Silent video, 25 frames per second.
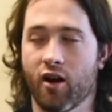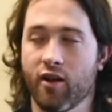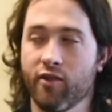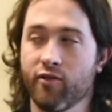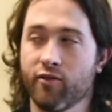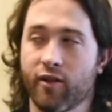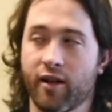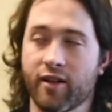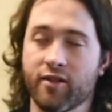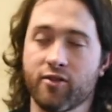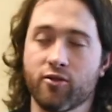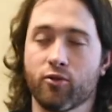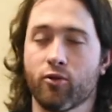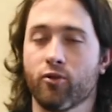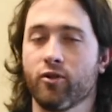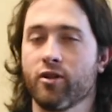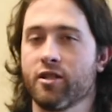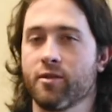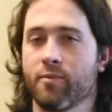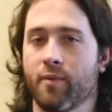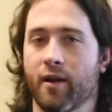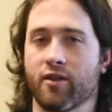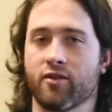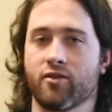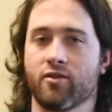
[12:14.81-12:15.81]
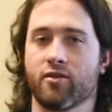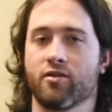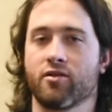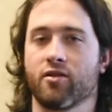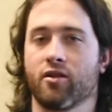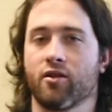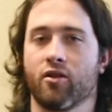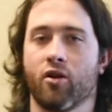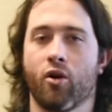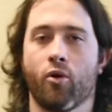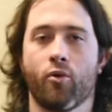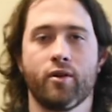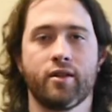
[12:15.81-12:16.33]
Our respiratory specialists
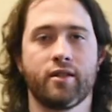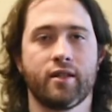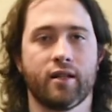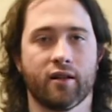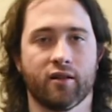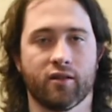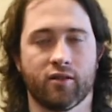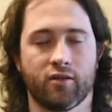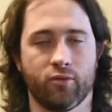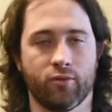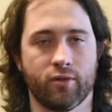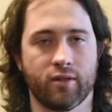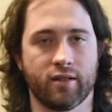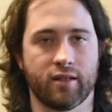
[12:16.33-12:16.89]
are always here to